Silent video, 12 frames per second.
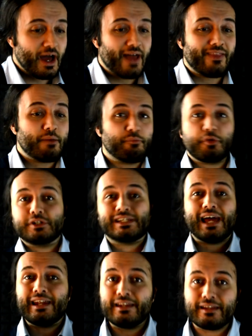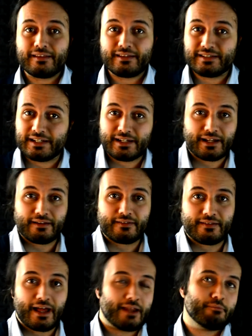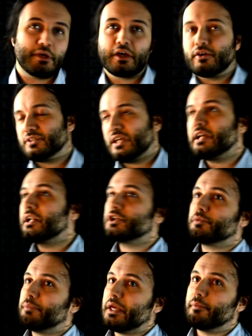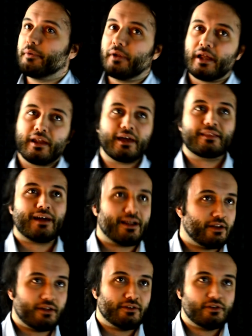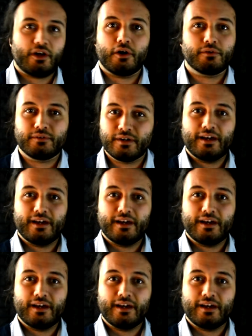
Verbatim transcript: and they pretended they didn't understand because English people are like that, and no,